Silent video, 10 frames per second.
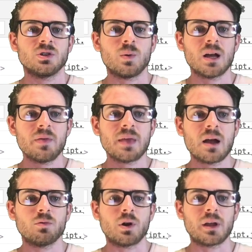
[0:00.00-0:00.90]
So we got
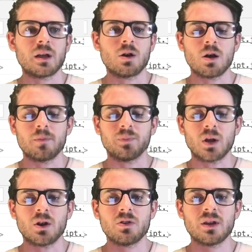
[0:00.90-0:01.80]
that running. Um,
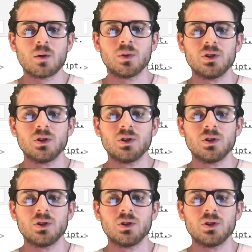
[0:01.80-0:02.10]
another thing I want to